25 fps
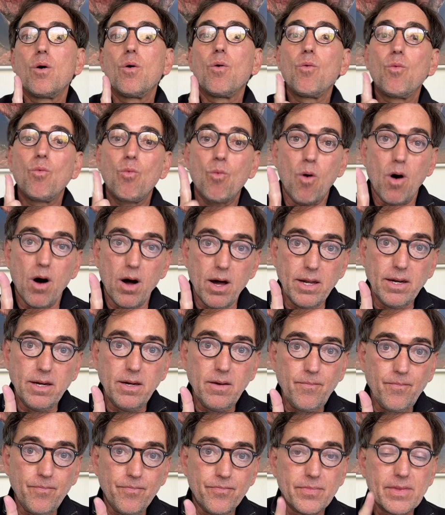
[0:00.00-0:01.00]

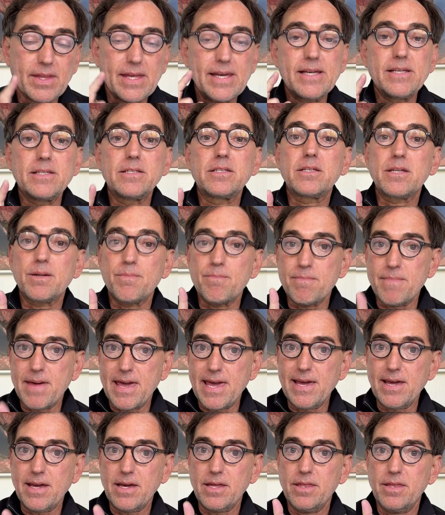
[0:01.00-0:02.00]
One is to
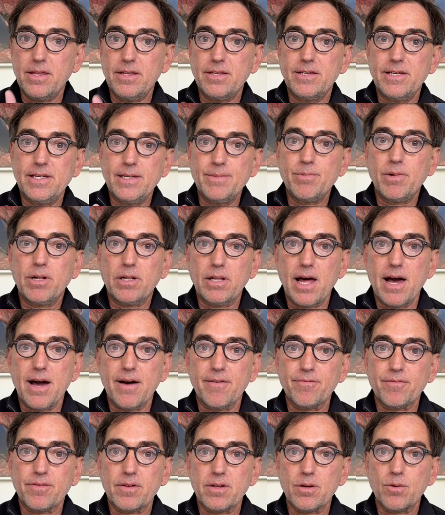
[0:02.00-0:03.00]
make the deep
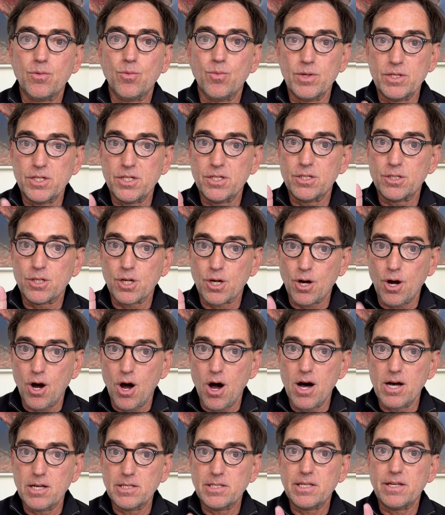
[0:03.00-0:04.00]
cleft, which is the
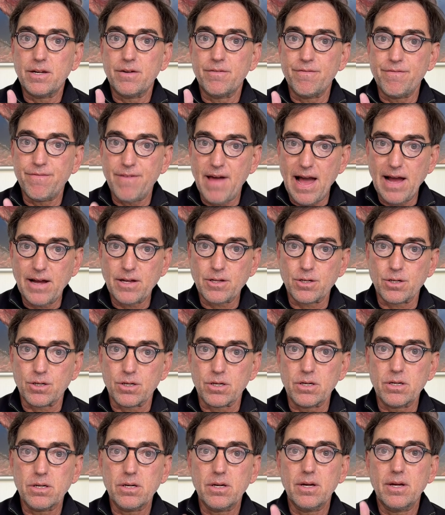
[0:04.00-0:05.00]
causative
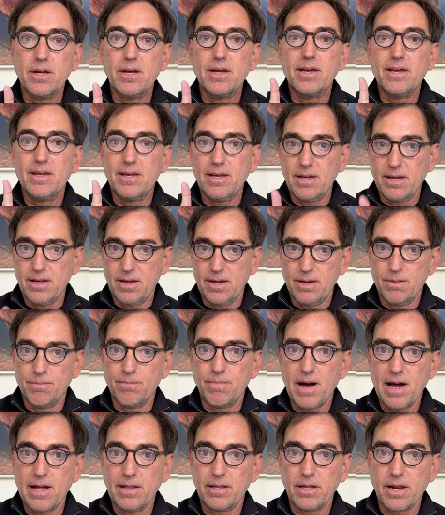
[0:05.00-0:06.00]
factor in
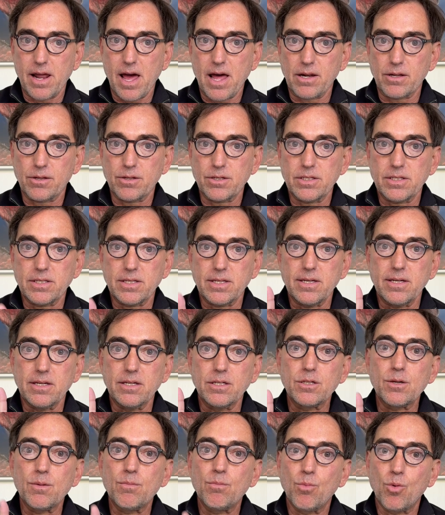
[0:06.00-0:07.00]
pilonidal
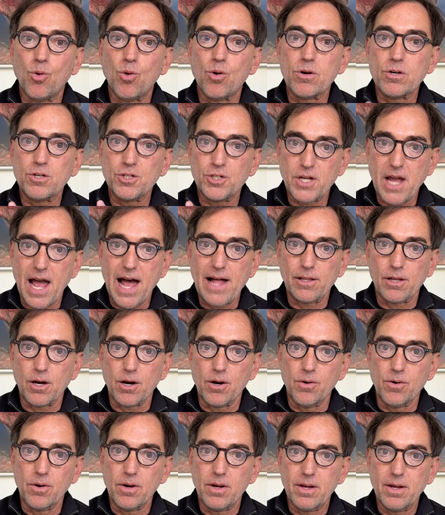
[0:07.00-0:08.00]
disease, more
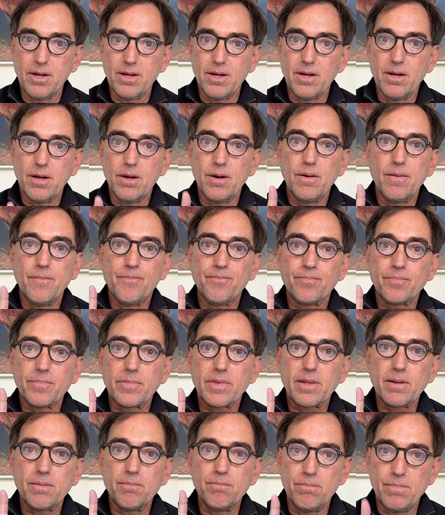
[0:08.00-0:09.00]
shallow.
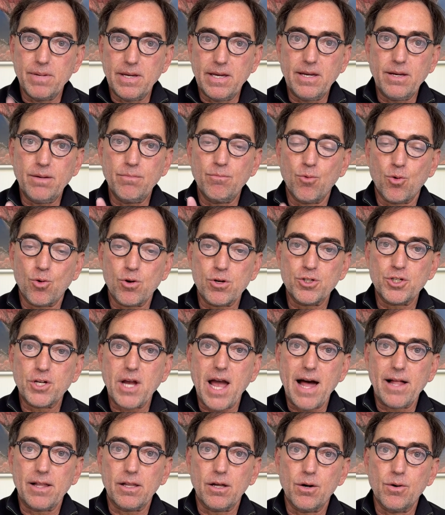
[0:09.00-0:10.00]
Being more
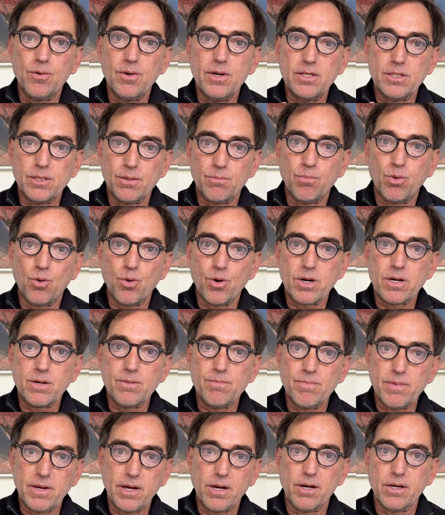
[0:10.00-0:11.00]
shallow is
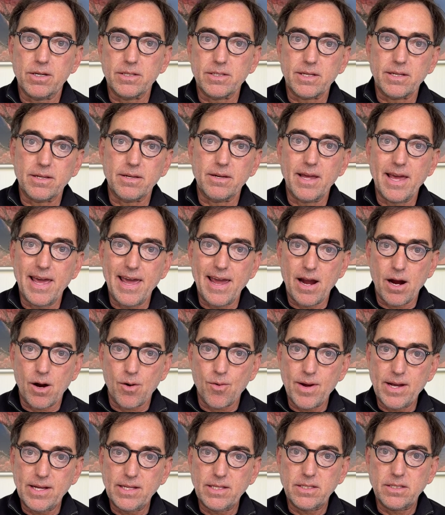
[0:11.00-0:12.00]
important because it
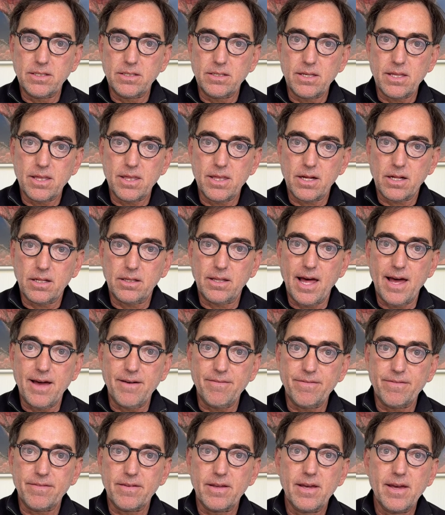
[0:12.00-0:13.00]
aerates the cleft